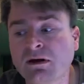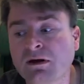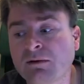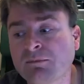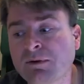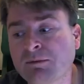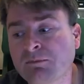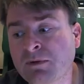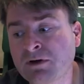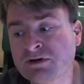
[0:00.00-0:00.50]

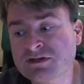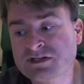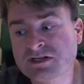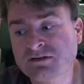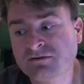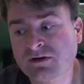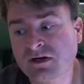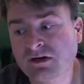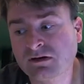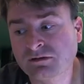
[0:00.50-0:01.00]
But most
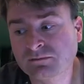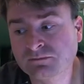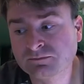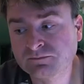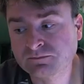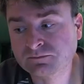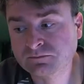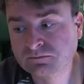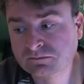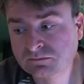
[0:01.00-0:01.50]
of all,
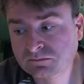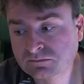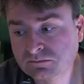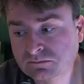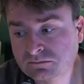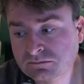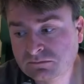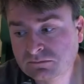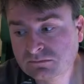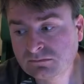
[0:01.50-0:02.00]

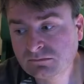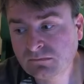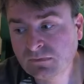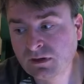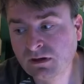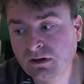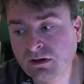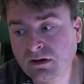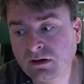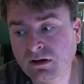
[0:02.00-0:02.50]

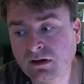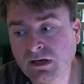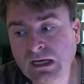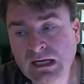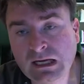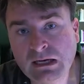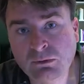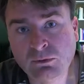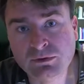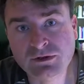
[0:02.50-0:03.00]

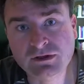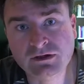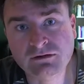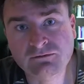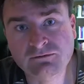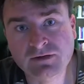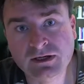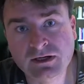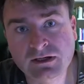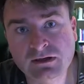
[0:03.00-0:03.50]
I want to
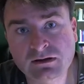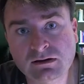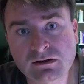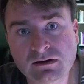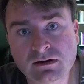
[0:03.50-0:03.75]
convey